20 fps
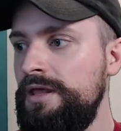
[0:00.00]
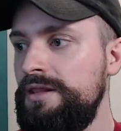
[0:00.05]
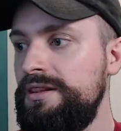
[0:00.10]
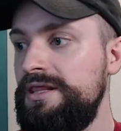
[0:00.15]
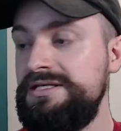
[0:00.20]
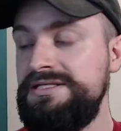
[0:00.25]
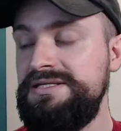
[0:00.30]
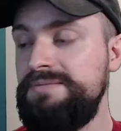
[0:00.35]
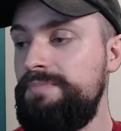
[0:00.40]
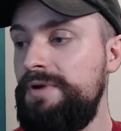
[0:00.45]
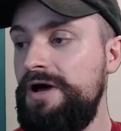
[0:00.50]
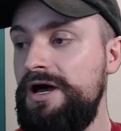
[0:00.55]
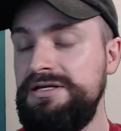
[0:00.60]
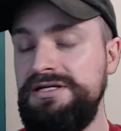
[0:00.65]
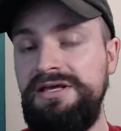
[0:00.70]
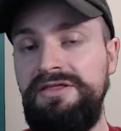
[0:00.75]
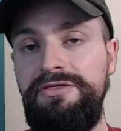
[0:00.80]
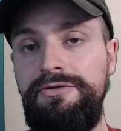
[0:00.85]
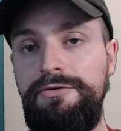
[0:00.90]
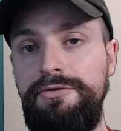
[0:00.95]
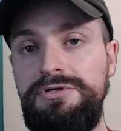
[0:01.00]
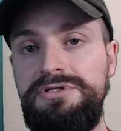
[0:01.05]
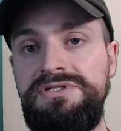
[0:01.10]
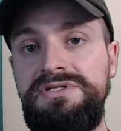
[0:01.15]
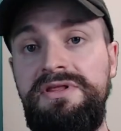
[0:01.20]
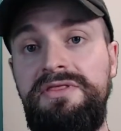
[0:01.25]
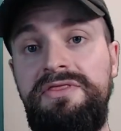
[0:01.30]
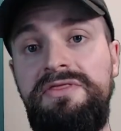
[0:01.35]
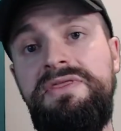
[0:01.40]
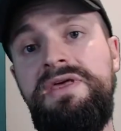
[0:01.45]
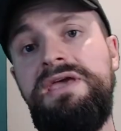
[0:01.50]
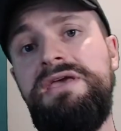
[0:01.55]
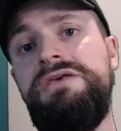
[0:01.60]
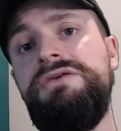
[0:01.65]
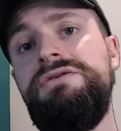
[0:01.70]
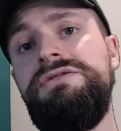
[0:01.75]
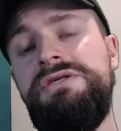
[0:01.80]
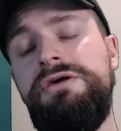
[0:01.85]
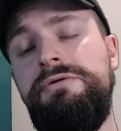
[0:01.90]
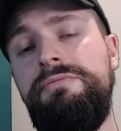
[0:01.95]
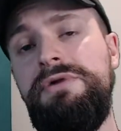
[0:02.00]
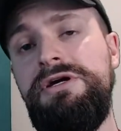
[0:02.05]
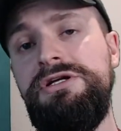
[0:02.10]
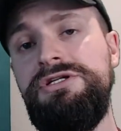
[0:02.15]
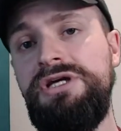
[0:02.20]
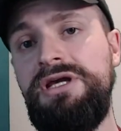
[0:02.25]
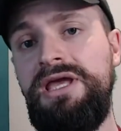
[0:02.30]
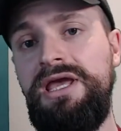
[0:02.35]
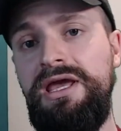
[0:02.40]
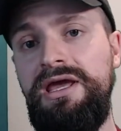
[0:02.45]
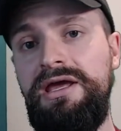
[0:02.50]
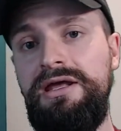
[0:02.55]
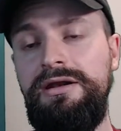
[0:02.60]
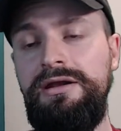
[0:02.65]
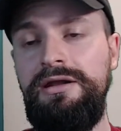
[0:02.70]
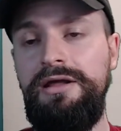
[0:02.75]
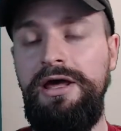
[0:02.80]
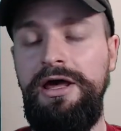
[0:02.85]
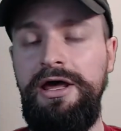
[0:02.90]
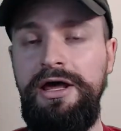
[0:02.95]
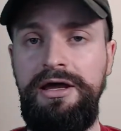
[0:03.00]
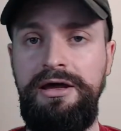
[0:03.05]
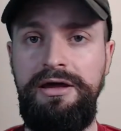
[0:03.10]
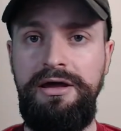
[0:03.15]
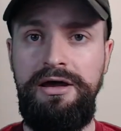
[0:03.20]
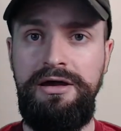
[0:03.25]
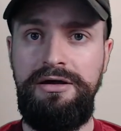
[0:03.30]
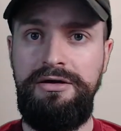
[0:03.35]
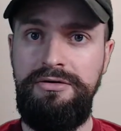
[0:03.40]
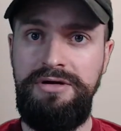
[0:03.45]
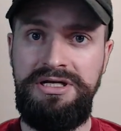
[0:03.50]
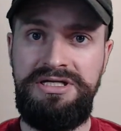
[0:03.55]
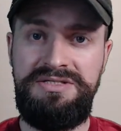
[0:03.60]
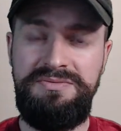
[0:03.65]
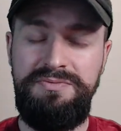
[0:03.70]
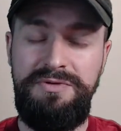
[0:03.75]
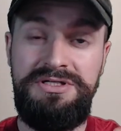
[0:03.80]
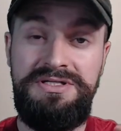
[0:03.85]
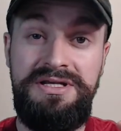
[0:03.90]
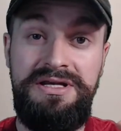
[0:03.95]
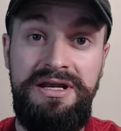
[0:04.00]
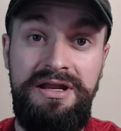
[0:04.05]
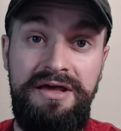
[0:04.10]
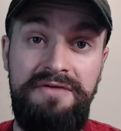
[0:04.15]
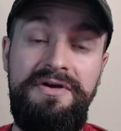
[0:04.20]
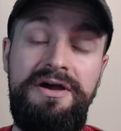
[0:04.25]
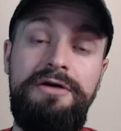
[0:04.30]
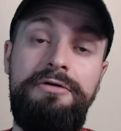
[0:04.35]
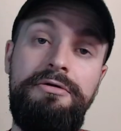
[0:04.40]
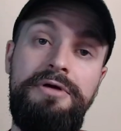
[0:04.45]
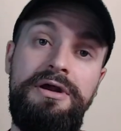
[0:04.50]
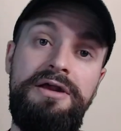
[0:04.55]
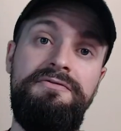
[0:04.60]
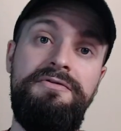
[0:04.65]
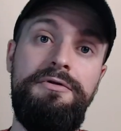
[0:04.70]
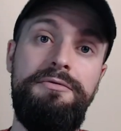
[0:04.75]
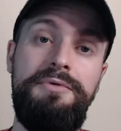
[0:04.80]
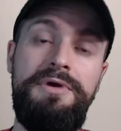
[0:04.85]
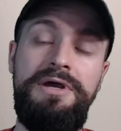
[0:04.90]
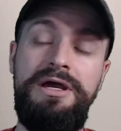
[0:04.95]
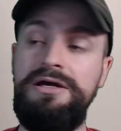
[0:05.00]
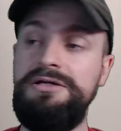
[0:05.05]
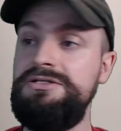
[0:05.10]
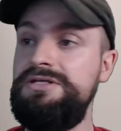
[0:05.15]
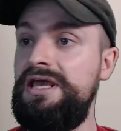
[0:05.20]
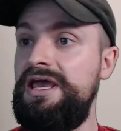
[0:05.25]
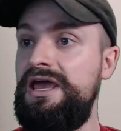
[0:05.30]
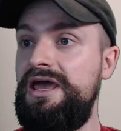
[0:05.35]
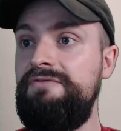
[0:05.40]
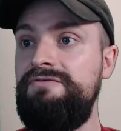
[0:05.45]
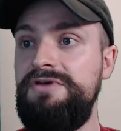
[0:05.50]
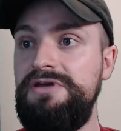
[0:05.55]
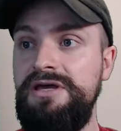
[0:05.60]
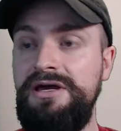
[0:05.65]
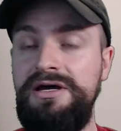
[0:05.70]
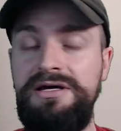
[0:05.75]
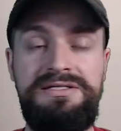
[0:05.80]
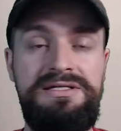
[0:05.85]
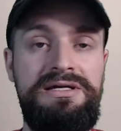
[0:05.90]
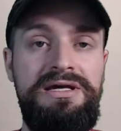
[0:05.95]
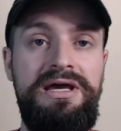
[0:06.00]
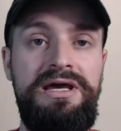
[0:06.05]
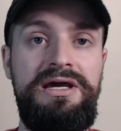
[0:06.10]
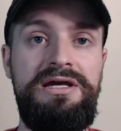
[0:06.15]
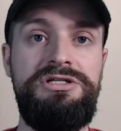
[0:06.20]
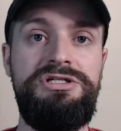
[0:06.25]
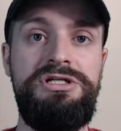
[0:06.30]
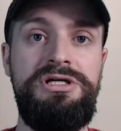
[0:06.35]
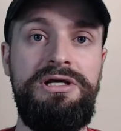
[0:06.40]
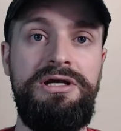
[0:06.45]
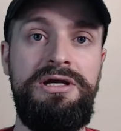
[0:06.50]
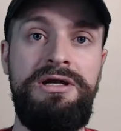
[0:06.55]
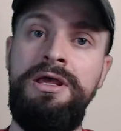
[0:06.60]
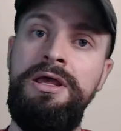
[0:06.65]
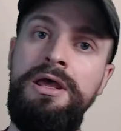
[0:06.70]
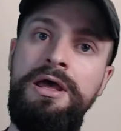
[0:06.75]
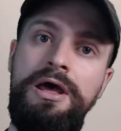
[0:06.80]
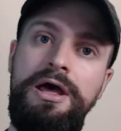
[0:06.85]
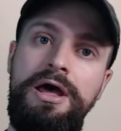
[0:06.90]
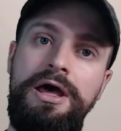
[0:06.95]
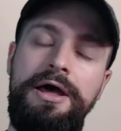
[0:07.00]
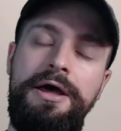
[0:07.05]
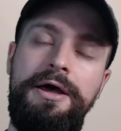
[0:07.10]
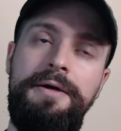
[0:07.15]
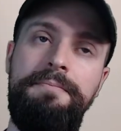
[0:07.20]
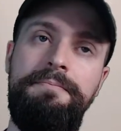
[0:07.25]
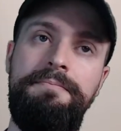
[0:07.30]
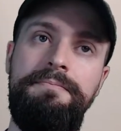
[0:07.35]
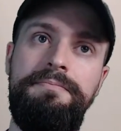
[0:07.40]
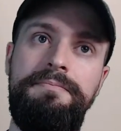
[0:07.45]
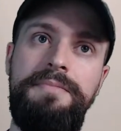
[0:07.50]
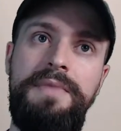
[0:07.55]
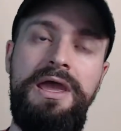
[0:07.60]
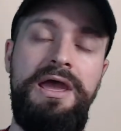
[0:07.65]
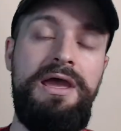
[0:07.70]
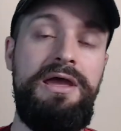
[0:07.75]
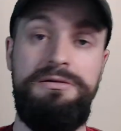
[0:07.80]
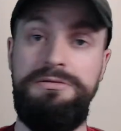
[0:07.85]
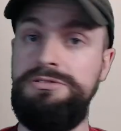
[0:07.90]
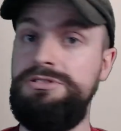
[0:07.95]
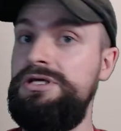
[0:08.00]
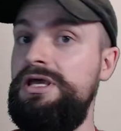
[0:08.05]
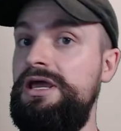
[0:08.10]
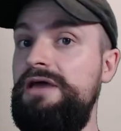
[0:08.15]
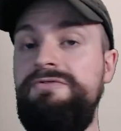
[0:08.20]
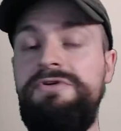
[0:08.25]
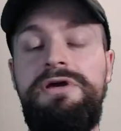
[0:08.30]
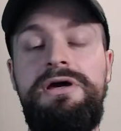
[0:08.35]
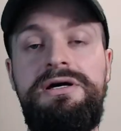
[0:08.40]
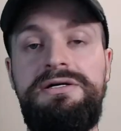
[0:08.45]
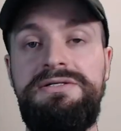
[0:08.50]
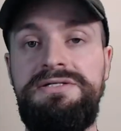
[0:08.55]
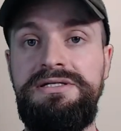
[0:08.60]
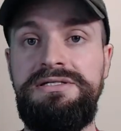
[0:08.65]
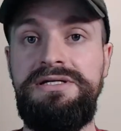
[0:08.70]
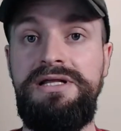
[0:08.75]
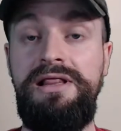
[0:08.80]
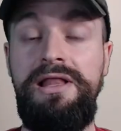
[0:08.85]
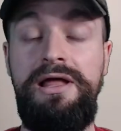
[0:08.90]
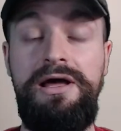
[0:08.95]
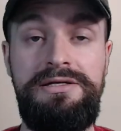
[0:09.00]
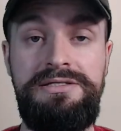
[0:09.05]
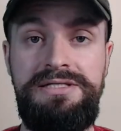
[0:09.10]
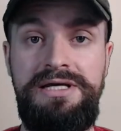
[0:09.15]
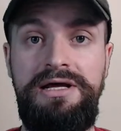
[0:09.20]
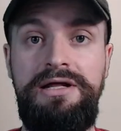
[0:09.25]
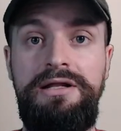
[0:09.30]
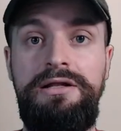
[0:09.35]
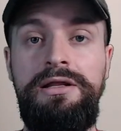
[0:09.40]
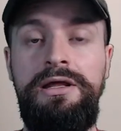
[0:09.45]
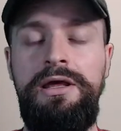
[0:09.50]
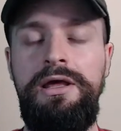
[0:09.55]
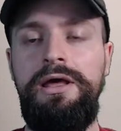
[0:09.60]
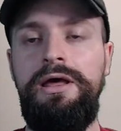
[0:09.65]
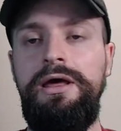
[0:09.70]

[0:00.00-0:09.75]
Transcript: That's the parting thoughts. Thank you so much again. I can't express enough how grateful we are to have you guys engaging and to have you guys as clientele.